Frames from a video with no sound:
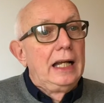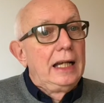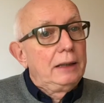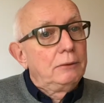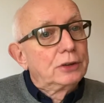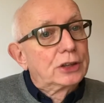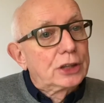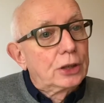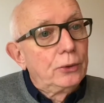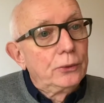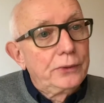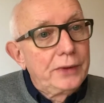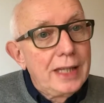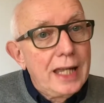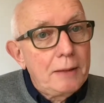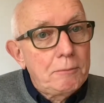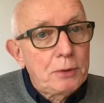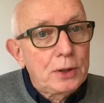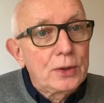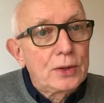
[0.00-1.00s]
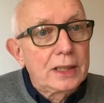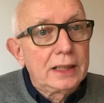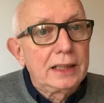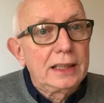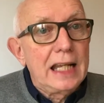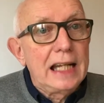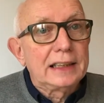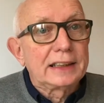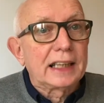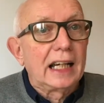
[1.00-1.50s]
He was called
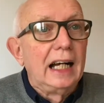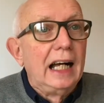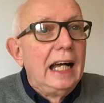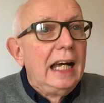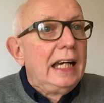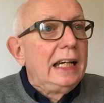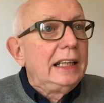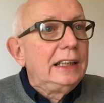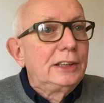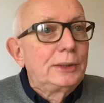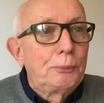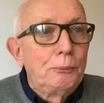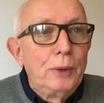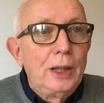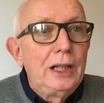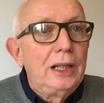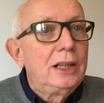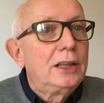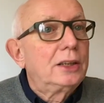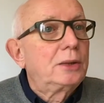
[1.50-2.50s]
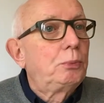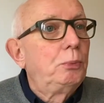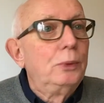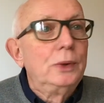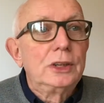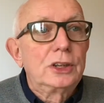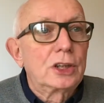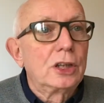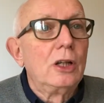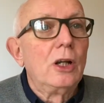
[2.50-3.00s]
Nebuchadnezzar. His word
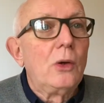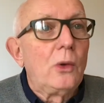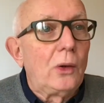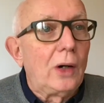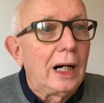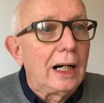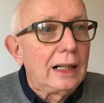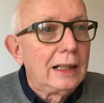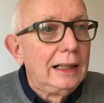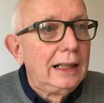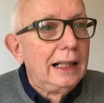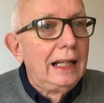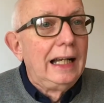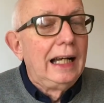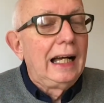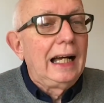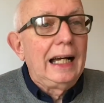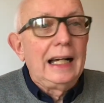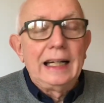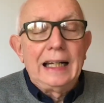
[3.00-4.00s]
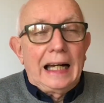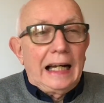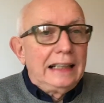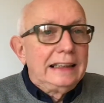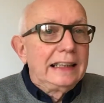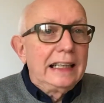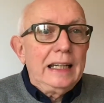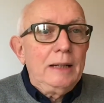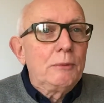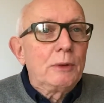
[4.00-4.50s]
was law. Uh,
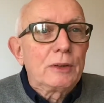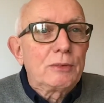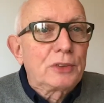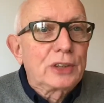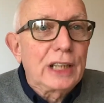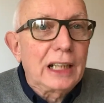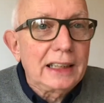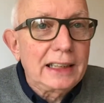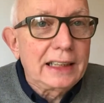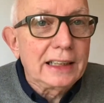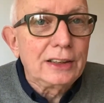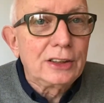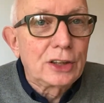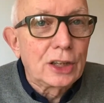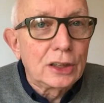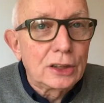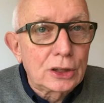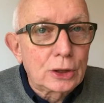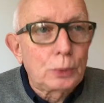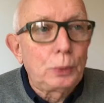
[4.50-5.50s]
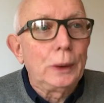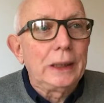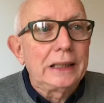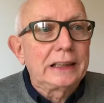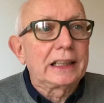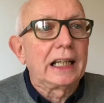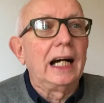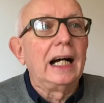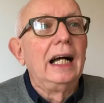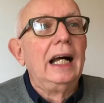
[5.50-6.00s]
and he would have taken to
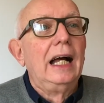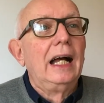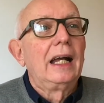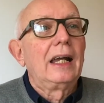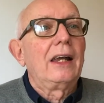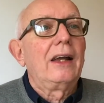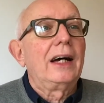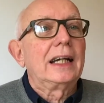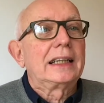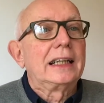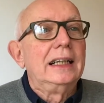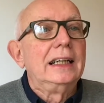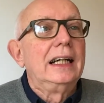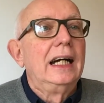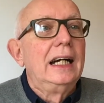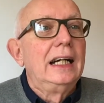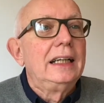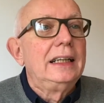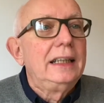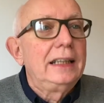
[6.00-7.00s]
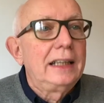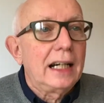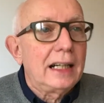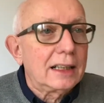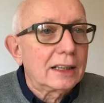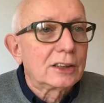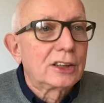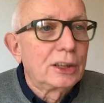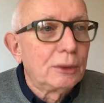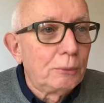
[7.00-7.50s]
Twitter like a
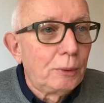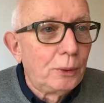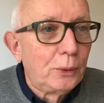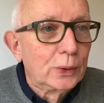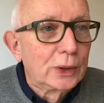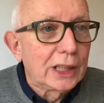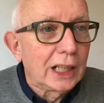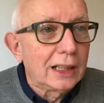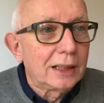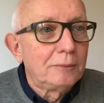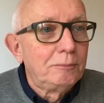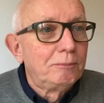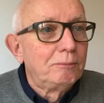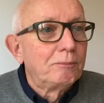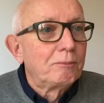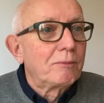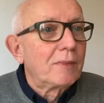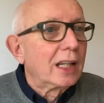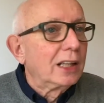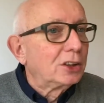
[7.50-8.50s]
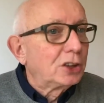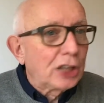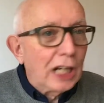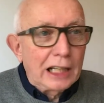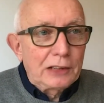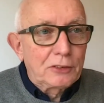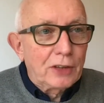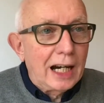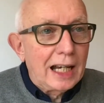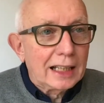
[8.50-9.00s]
duck to water.
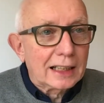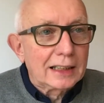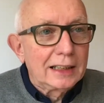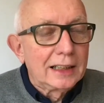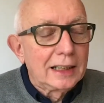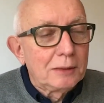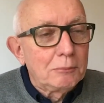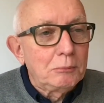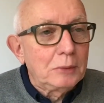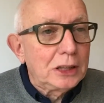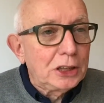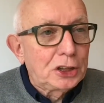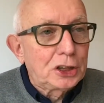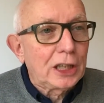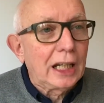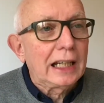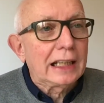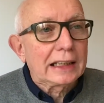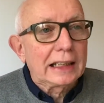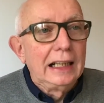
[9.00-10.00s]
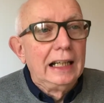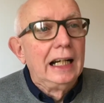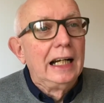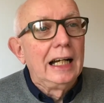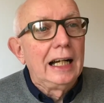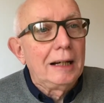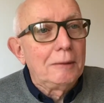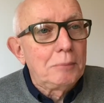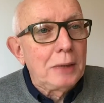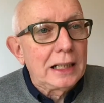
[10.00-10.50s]
Shadrach, Meshach,
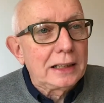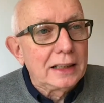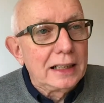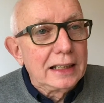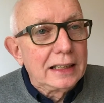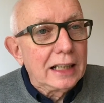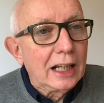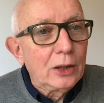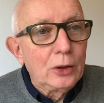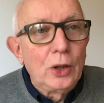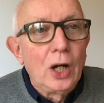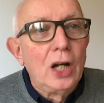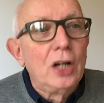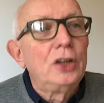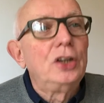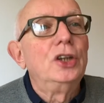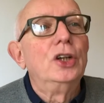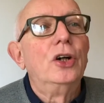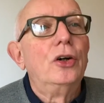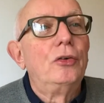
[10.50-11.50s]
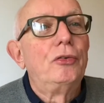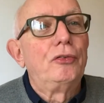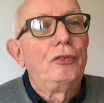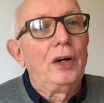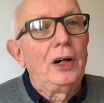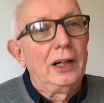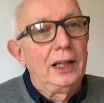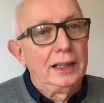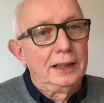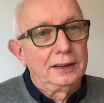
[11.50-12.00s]
Abednego, you're
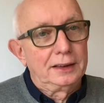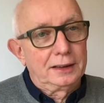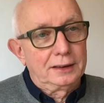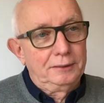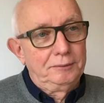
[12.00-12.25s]
fired.